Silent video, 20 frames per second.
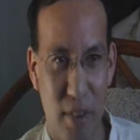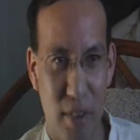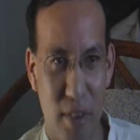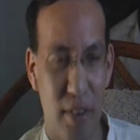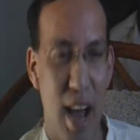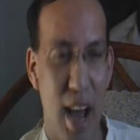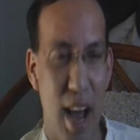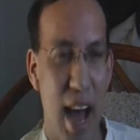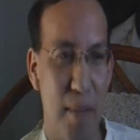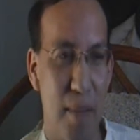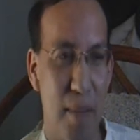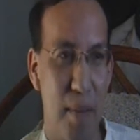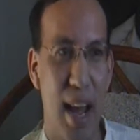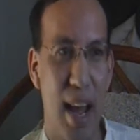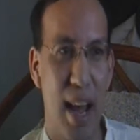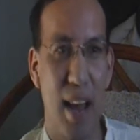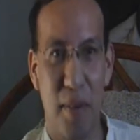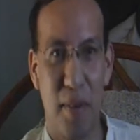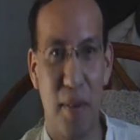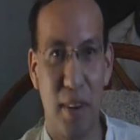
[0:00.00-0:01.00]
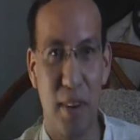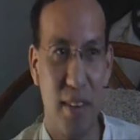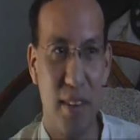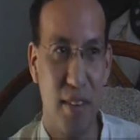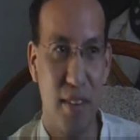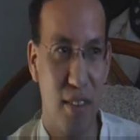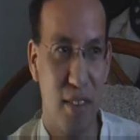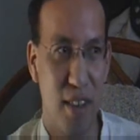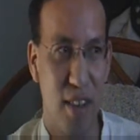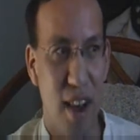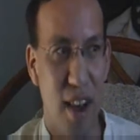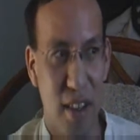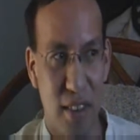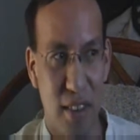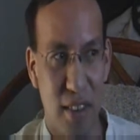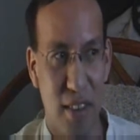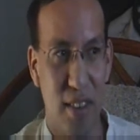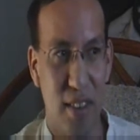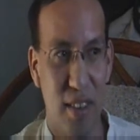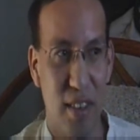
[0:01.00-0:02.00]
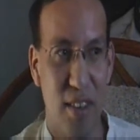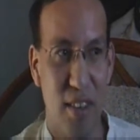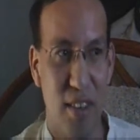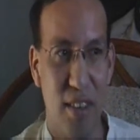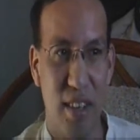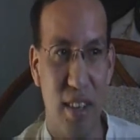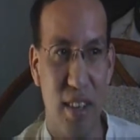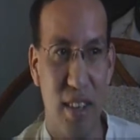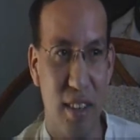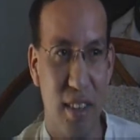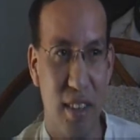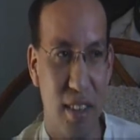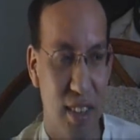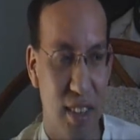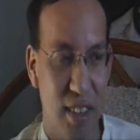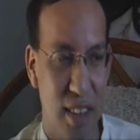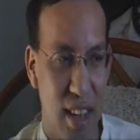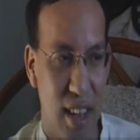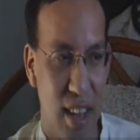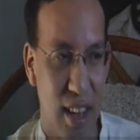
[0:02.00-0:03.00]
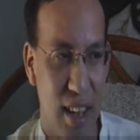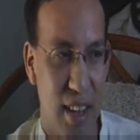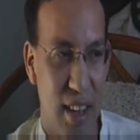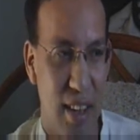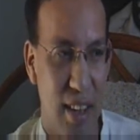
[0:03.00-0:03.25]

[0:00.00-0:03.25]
or not, but I already saw the thing,